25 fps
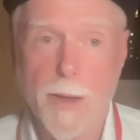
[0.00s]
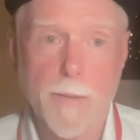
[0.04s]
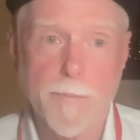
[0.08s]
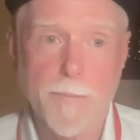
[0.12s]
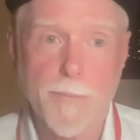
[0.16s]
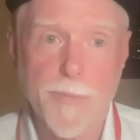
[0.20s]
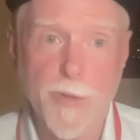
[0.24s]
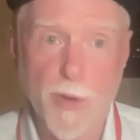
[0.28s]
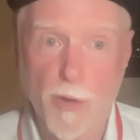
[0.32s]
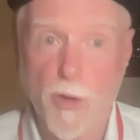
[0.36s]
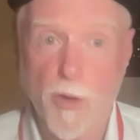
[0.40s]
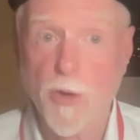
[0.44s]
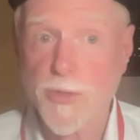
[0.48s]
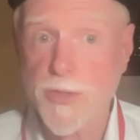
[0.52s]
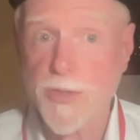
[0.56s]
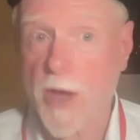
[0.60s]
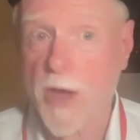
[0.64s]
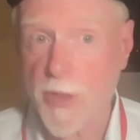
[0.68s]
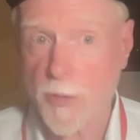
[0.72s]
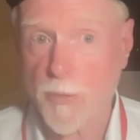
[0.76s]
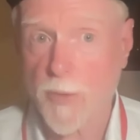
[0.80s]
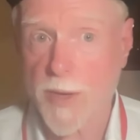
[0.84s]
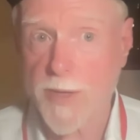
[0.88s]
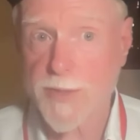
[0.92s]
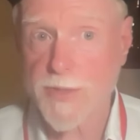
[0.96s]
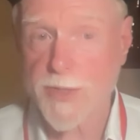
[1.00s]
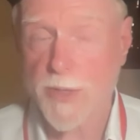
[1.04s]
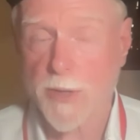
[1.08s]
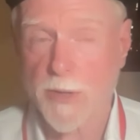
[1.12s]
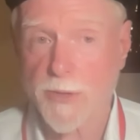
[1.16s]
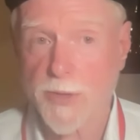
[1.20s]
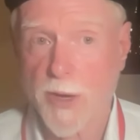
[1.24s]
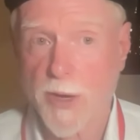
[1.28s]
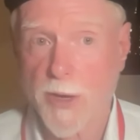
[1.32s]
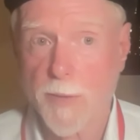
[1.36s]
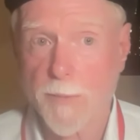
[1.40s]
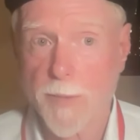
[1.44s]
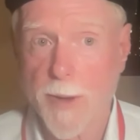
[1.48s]
There are, of course, other ways
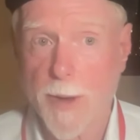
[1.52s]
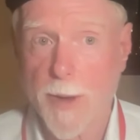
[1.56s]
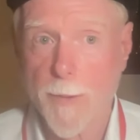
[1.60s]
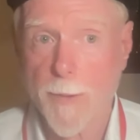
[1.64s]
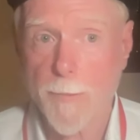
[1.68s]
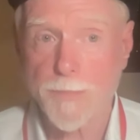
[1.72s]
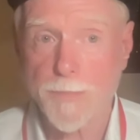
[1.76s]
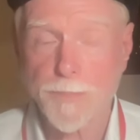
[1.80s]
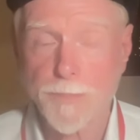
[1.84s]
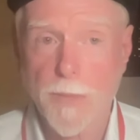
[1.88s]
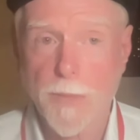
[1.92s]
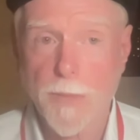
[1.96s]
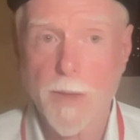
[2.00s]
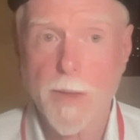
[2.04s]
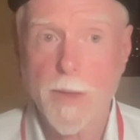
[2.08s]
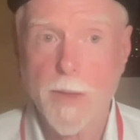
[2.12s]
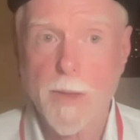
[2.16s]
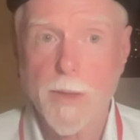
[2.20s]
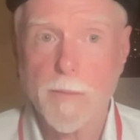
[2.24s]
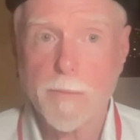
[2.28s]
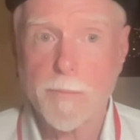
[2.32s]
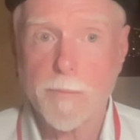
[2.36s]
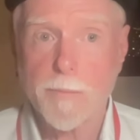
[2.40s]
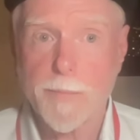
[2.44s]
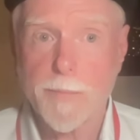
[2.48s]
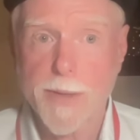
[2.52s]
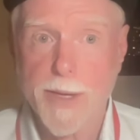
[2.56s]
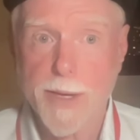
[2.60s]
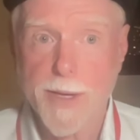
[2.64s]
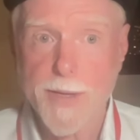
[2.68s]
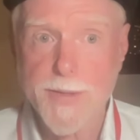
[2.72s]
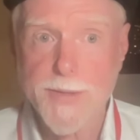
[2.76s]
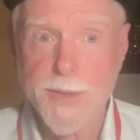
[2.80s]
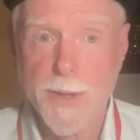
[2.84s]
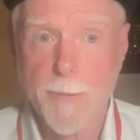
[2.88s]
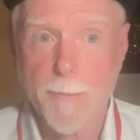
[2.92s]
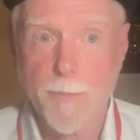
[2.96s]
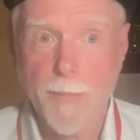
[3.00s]
that I'll talk about,
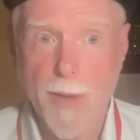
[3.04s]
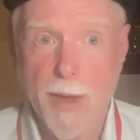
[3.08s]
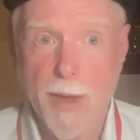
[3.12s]
because